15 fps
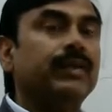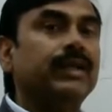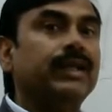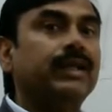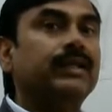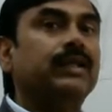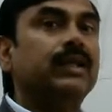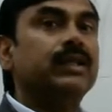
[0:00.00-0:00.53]

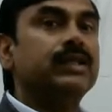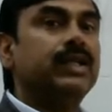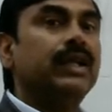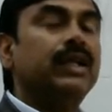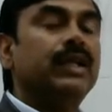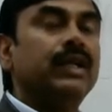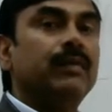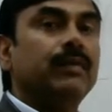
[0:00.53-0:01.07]
In the
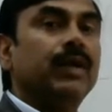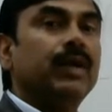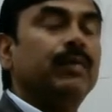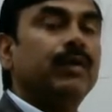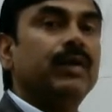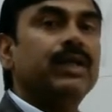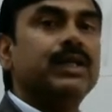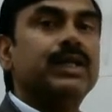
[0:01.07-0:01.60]
genetic
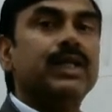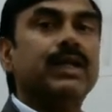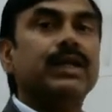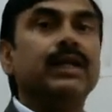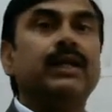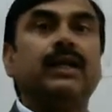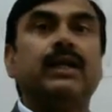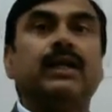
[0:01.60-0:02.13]
manipulation,
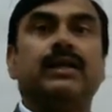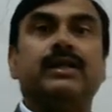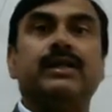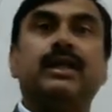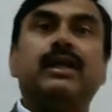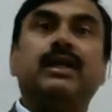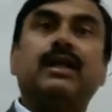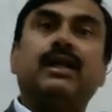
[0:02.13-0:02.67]

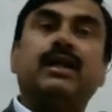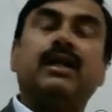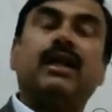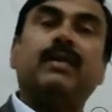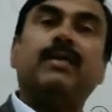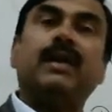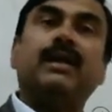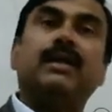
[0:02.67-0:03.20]
genetic
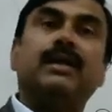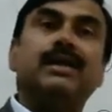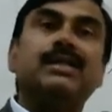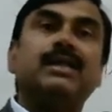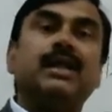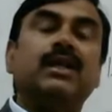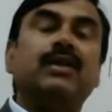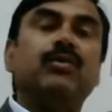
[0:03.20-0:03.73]
level
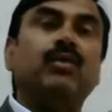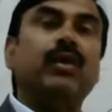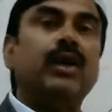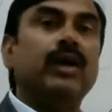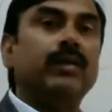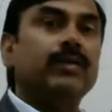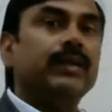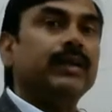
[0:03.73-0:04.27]
is
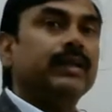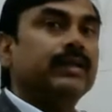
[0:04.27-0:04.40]
involved.